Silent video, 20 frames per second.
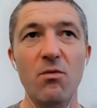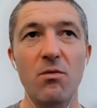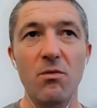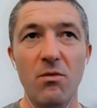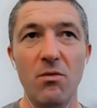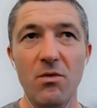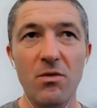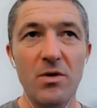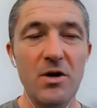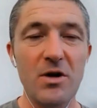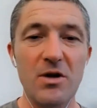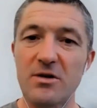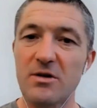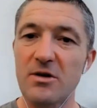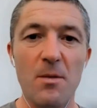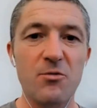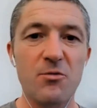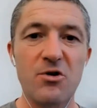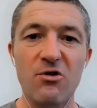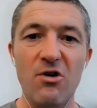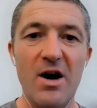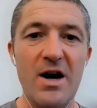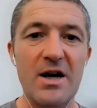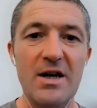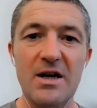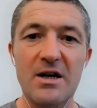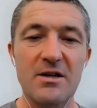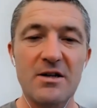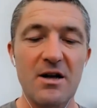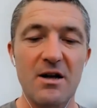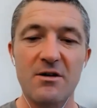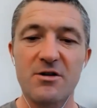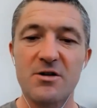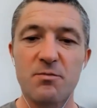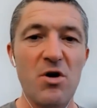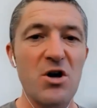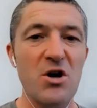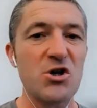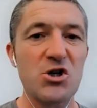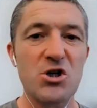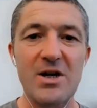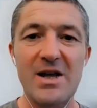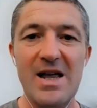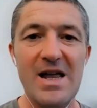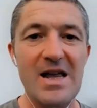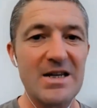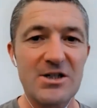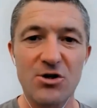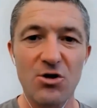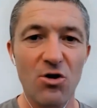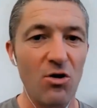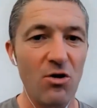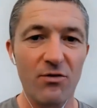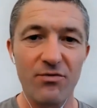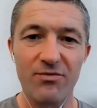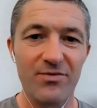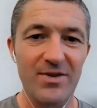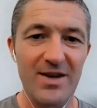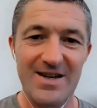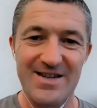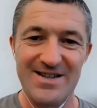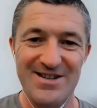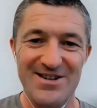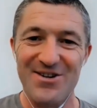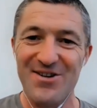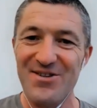that upgrading a, a spreadsheet is not, it's